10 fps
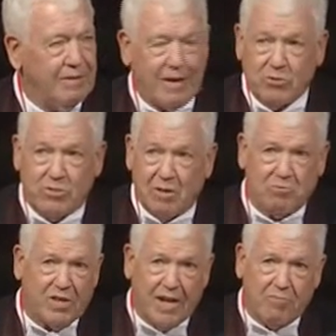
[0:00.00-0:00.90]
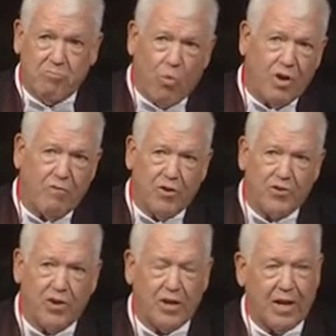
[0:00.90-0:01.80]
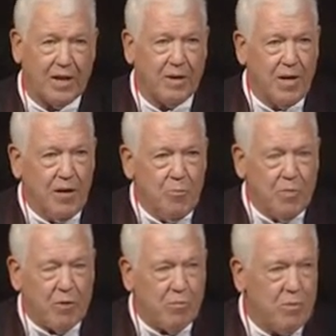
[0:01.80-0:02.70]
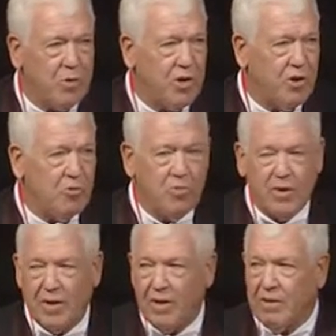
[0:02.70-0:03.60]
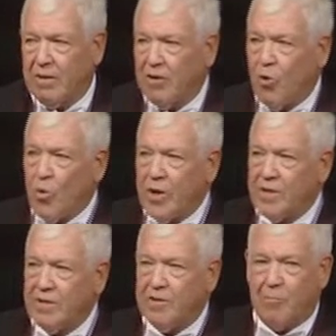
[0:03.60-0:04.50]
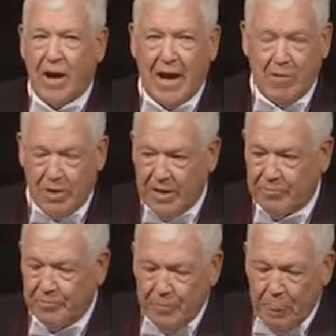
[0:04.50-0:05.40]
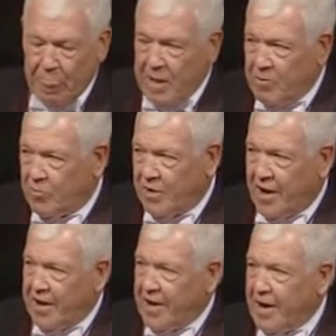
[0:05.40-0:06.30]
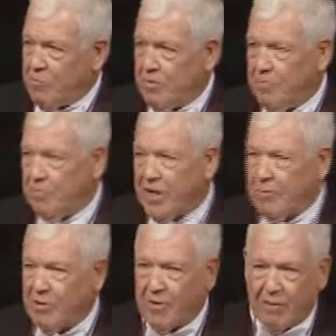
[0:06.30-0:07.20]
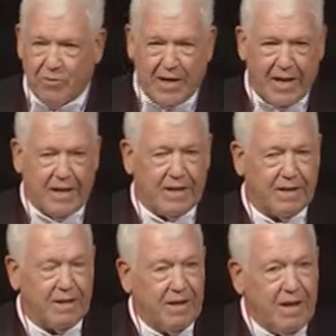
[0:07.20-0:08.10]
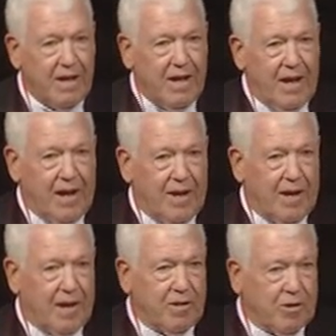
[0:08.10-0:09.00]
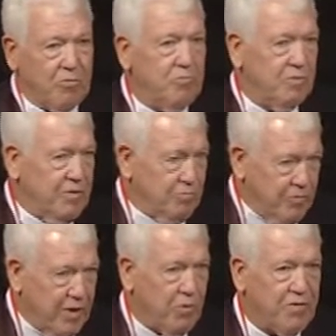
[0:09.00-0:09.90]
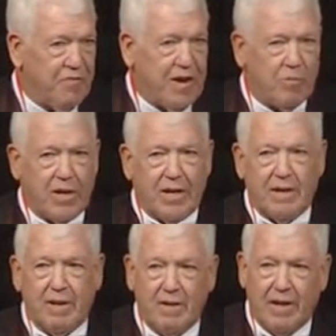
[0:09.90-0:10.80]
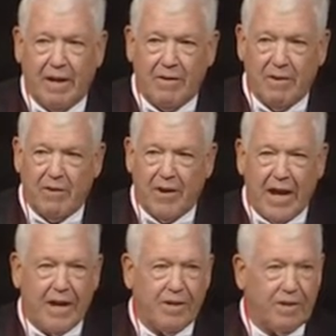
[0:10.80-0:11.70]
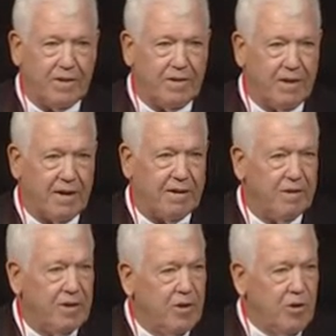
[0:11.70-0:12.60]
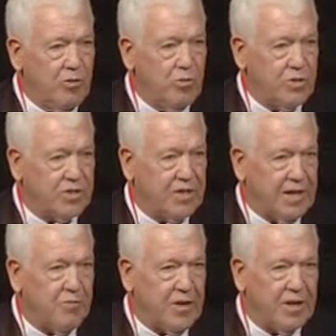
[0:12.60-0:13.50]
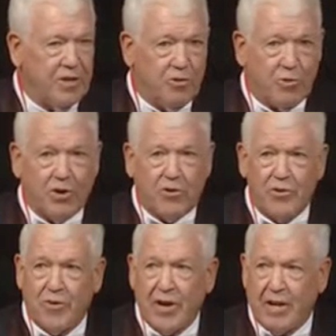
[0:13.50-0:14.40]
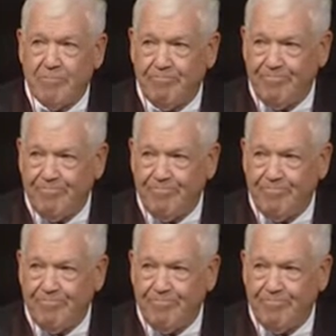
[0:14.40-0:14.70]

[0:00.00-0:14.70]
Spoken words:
I was kind of working for a truck line. But I remember, you know, going to Miami, and when Donna and I, McKibben and I were dating, and you know, there with the family, and her dad, Don, was getting ready to do recurrent training.